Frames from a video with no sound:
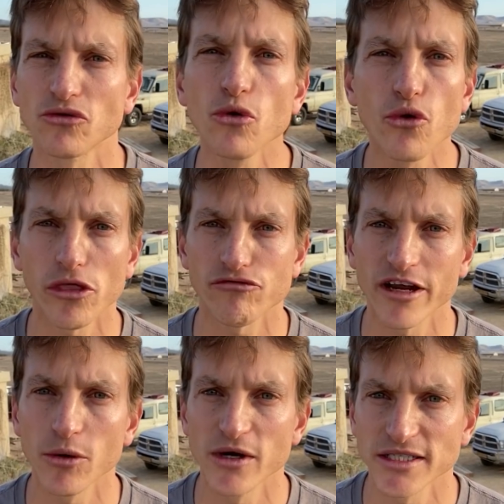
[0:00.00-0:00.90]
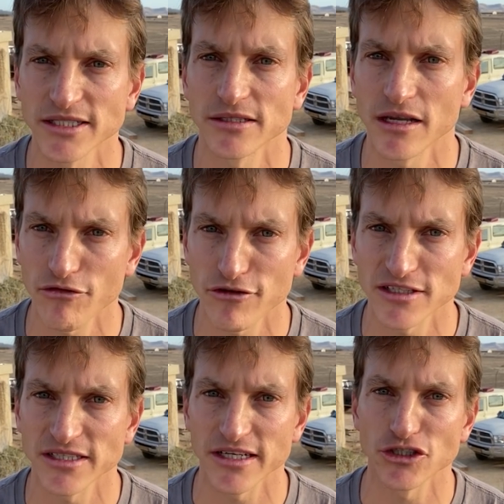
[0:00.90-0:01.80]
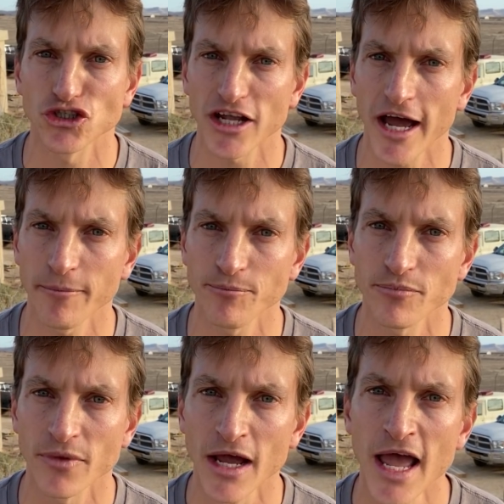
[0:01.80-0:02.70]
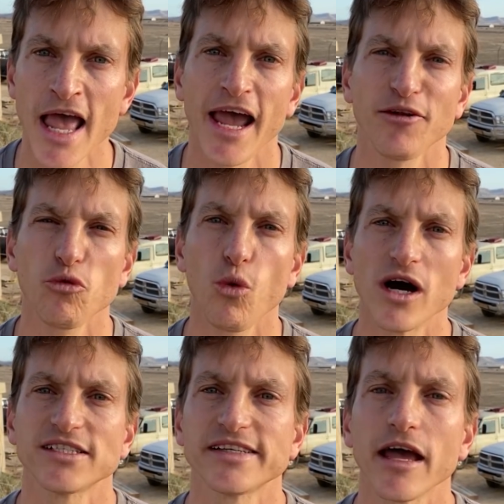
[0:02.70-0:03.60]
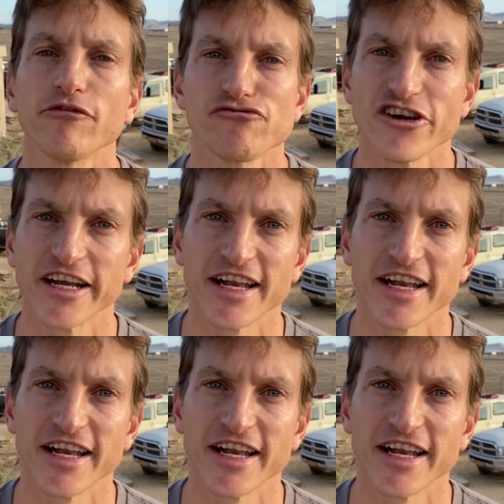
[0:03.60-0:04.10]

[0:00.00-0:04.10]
2-3 weeks difference each time. And once every